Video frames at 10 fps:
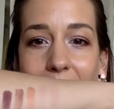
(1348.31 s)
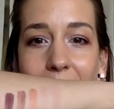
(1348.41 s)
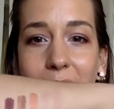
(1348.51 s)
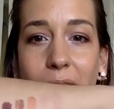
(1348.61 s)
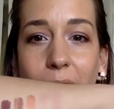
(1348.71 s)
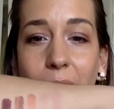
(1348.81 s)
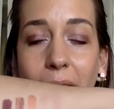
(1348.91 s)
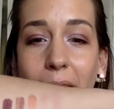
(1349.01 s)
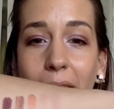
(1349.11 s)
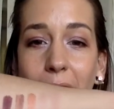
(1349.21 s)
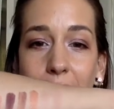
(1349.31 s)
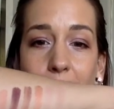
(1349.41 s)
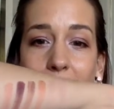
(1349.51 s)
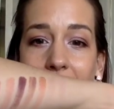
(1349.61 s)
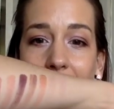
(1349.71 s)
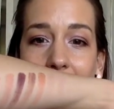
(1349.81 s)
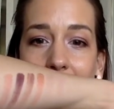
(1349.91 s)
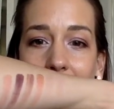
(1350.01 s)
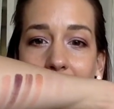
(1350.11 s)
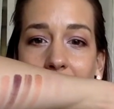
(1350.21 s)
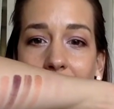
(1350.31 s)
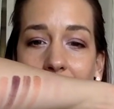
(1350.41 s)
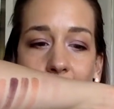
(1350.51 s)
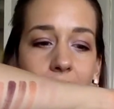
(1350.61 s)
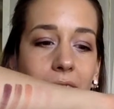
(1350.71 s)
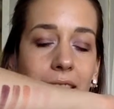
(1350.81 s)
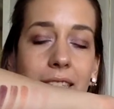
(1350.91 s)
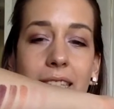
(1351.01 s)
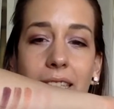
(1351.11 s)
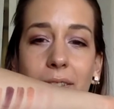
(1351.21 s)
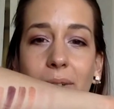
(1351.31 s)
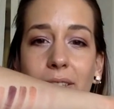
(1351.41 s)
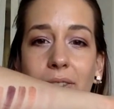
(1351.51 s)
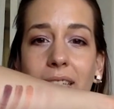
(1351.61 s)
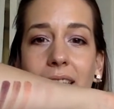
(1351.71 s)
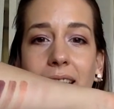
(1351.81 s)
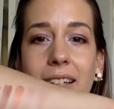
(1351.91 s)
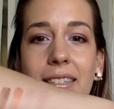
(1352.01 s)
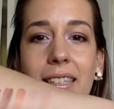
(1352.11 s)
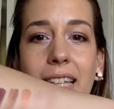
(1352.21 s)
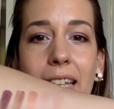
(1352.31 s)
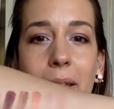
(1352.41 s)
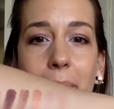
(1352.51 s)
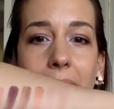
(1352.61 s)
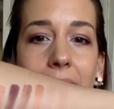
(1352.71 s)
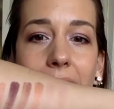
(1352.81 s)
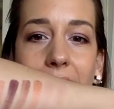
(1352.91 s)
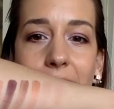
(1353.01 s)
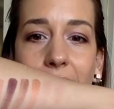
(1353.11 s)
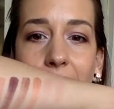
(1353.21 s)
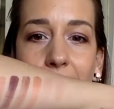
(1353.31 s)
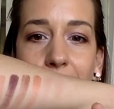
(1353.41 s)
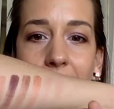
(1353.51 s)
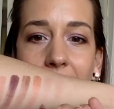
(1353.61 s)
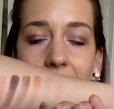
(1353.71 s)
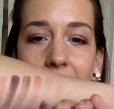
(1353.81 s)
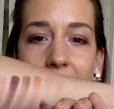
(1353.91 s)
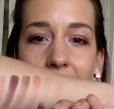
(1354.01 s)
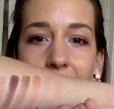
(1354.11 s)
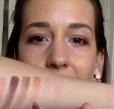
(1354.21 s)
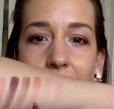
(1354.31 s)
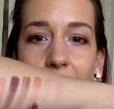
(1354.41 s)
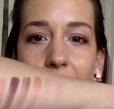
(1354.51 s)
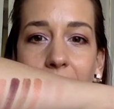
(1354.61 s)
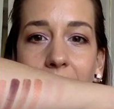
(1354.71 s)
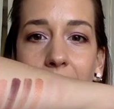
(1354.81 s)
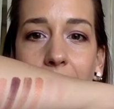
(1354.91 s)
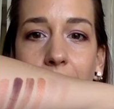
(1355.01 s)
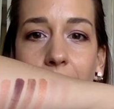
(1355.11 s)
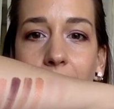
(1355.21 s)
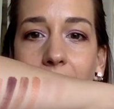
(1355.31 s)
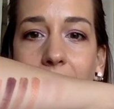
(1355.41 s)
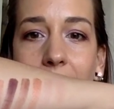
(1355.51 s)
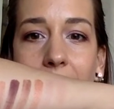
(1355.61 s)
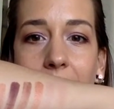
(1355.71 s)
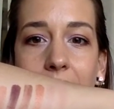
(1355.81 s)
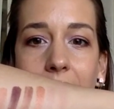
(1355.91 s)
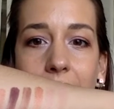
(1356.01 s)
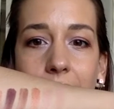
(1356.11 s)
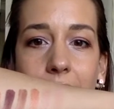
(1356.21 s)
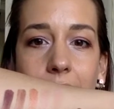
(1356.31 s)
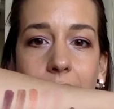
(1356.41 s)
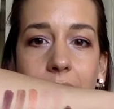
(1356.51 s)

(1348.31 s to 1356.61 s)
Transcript: So from here, you can see what's really nice is at the back they show you. So this first color here